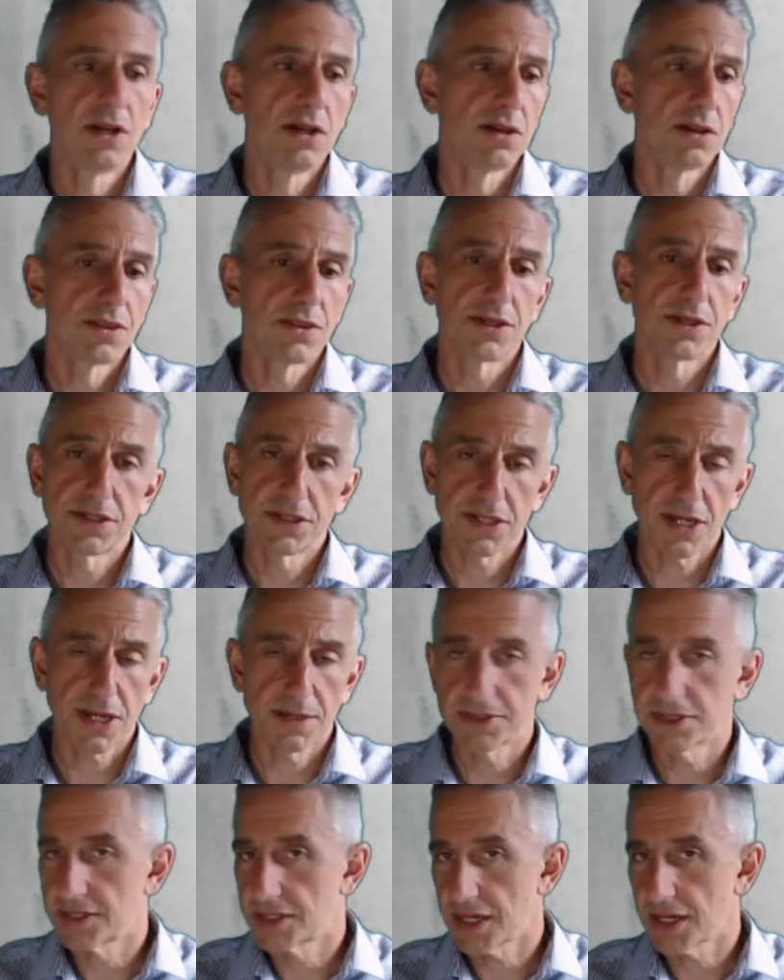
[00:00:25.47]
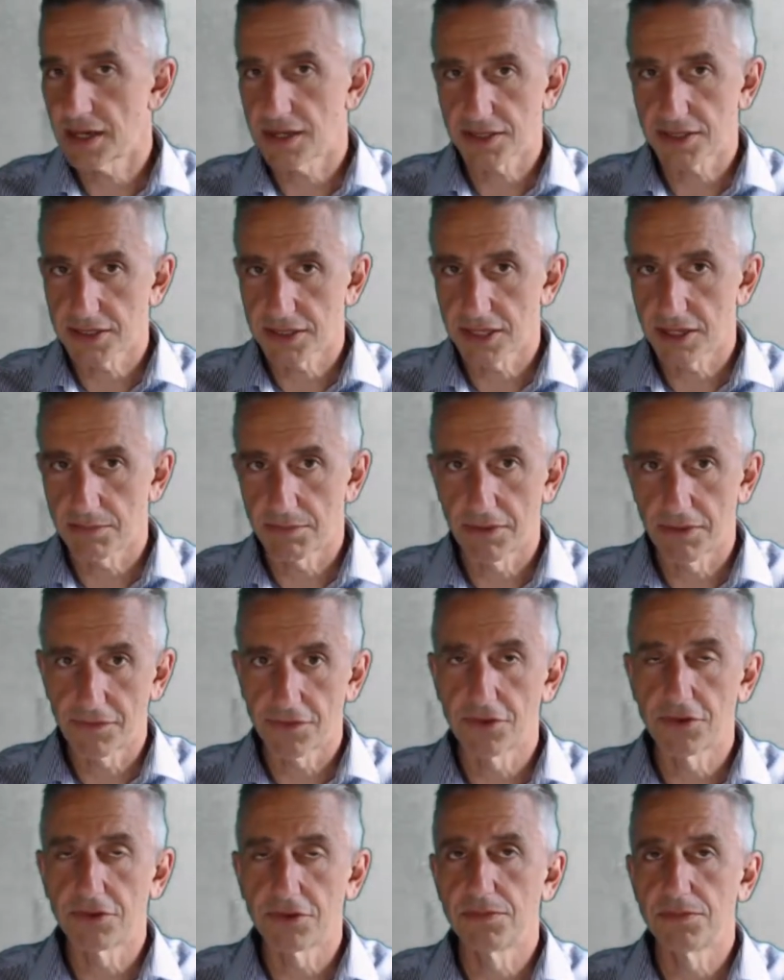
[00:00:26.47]
the types of tasks that are
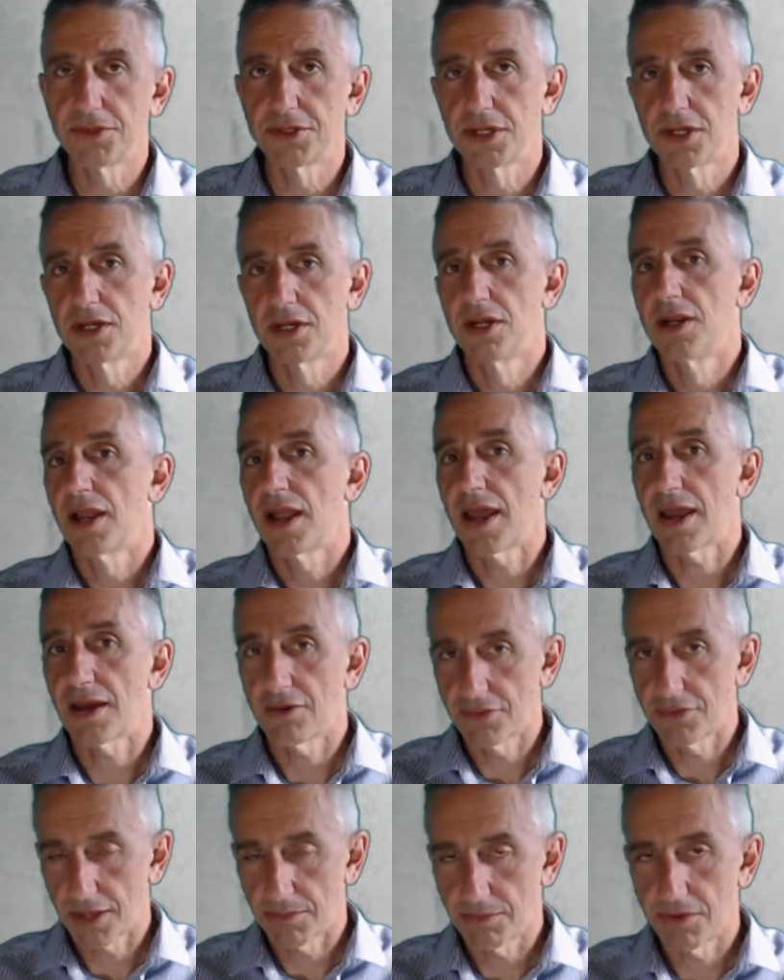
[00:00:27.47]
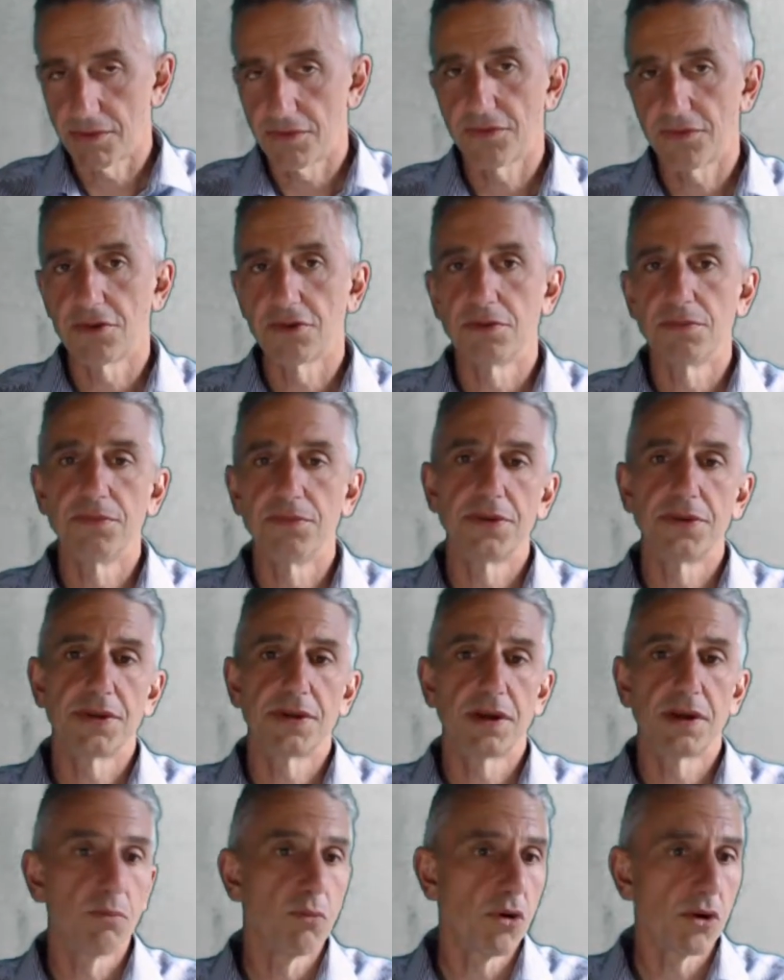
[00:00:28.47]
performed, how they're performed,
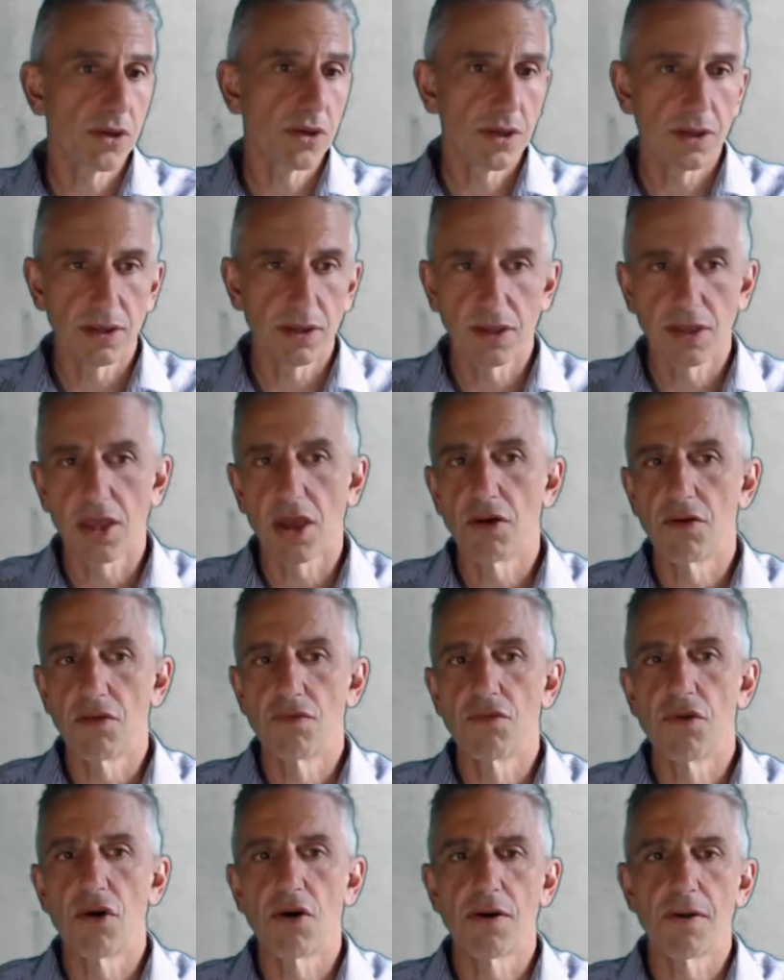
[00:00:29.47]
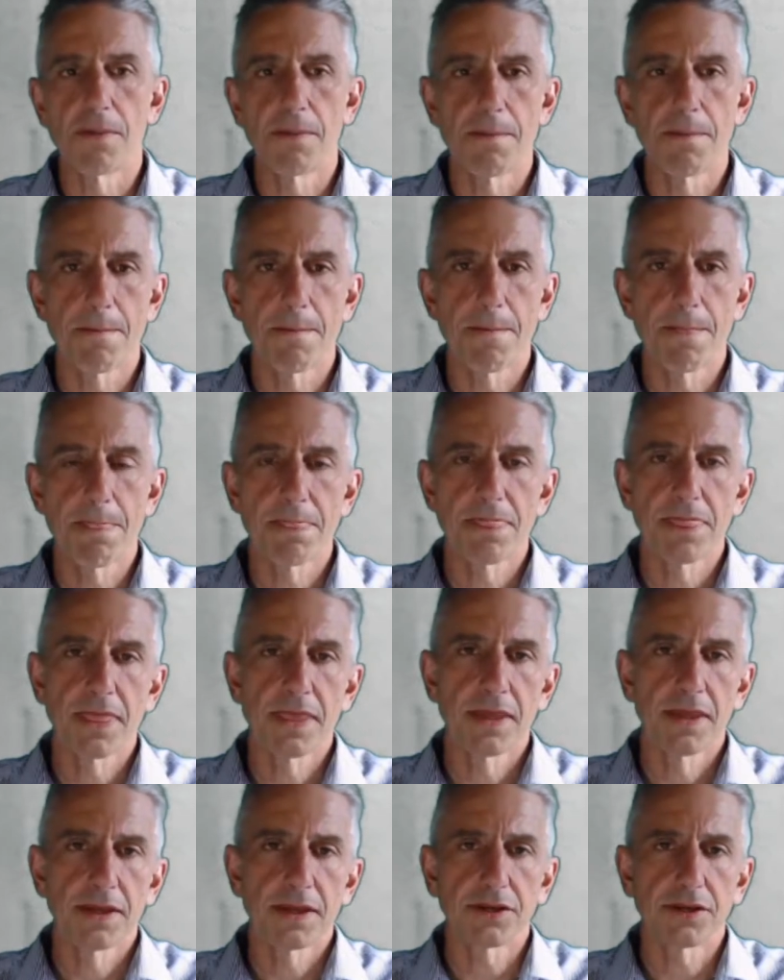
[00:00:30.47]
and what can go wrong.
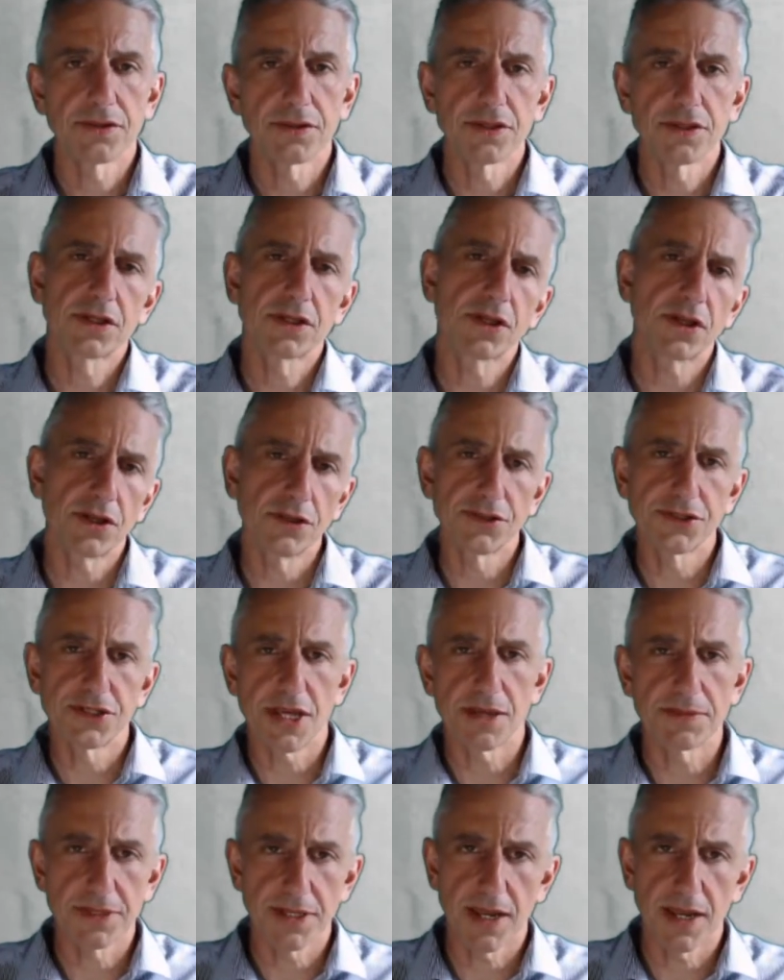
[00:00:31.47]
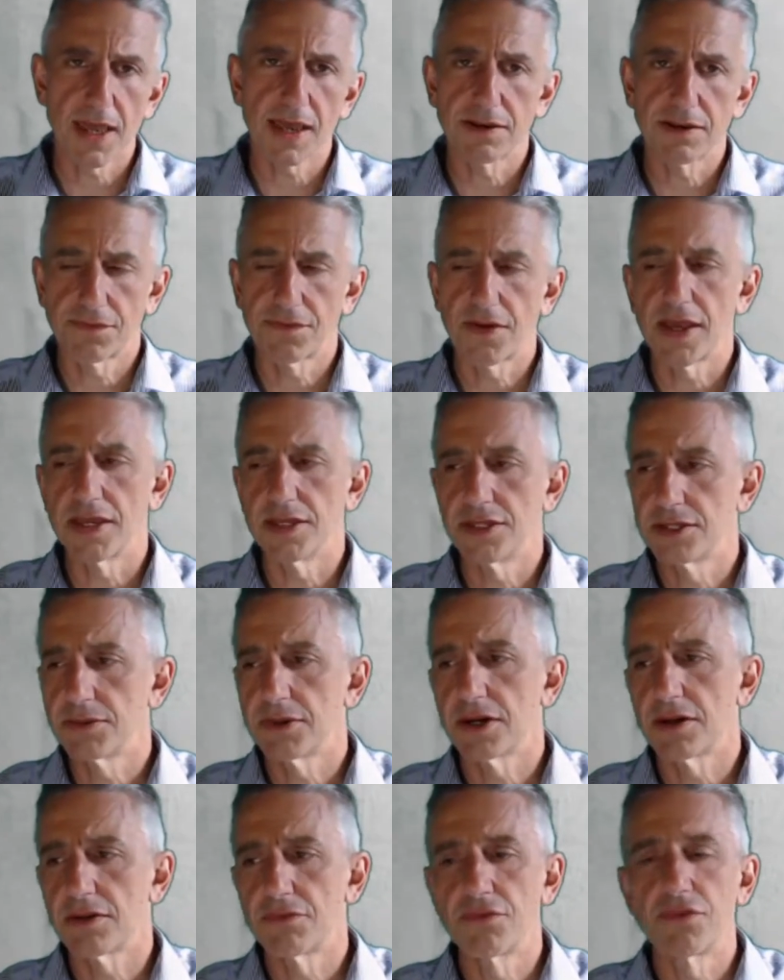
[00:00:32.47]
Now, during the concept select phase, you
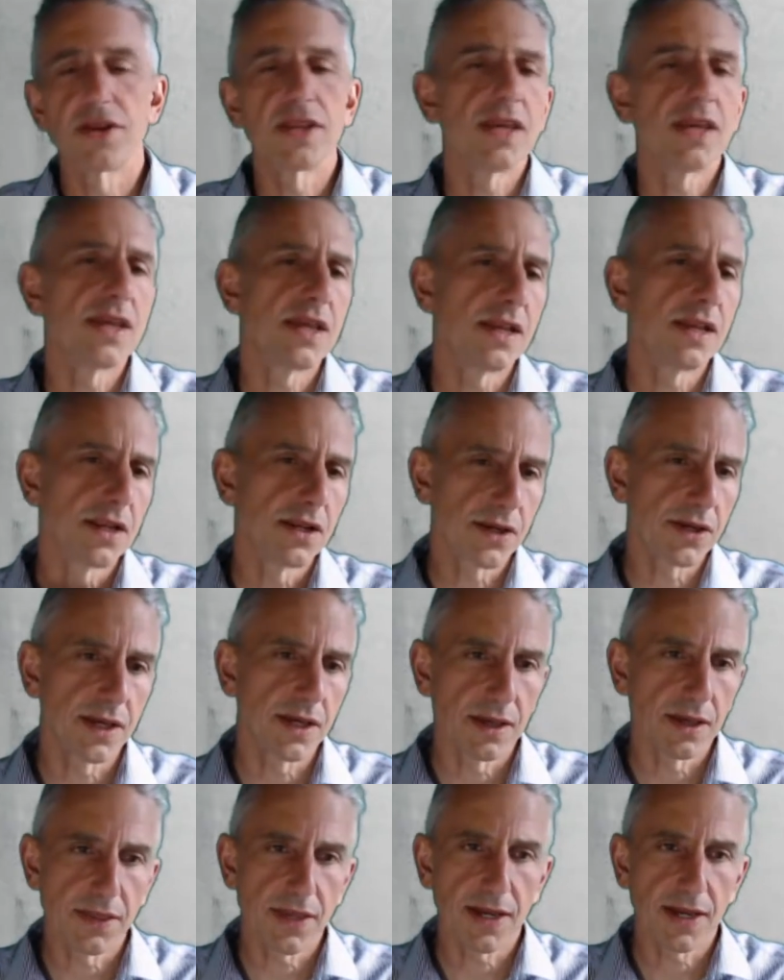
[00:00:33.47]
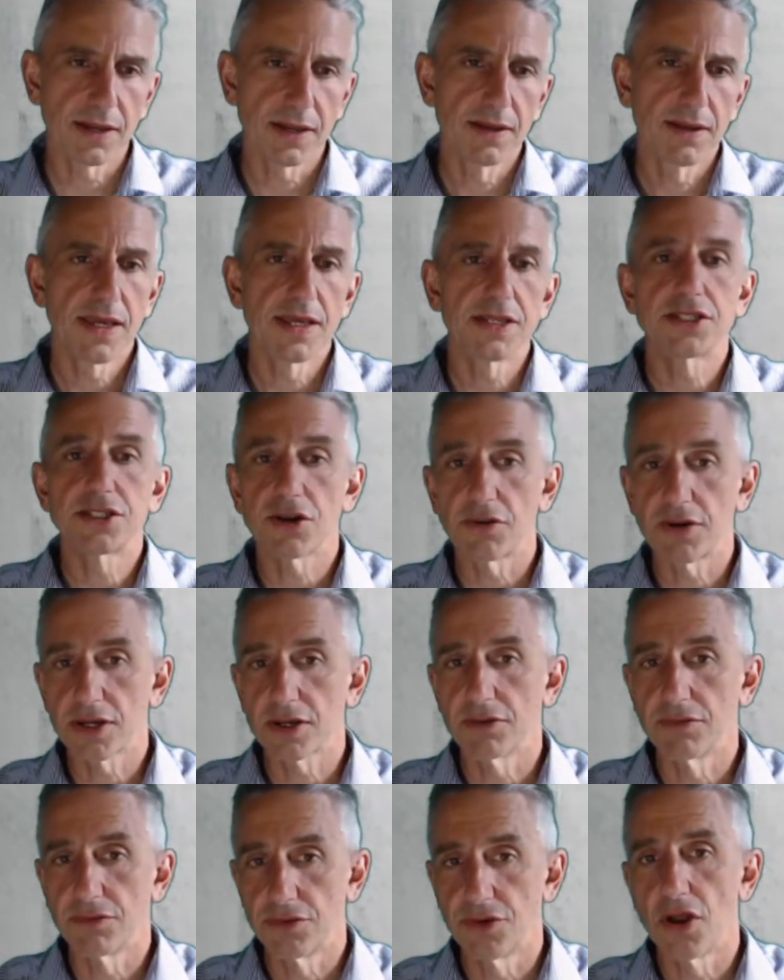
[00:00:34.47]
are really looking at that
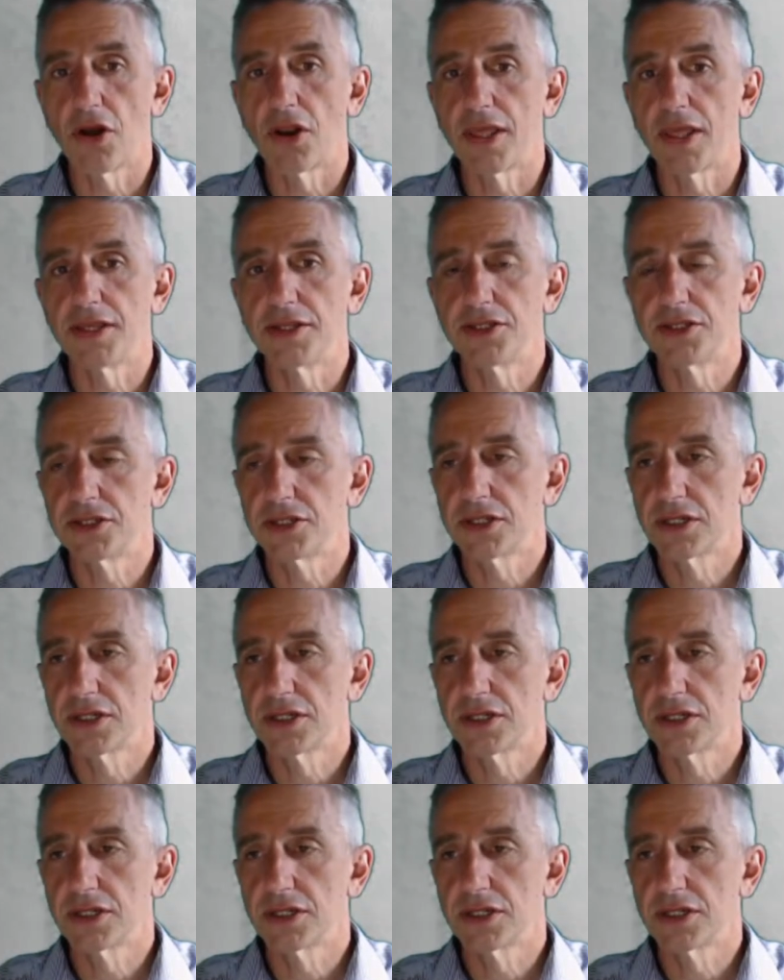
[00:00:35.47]
historical knowledge,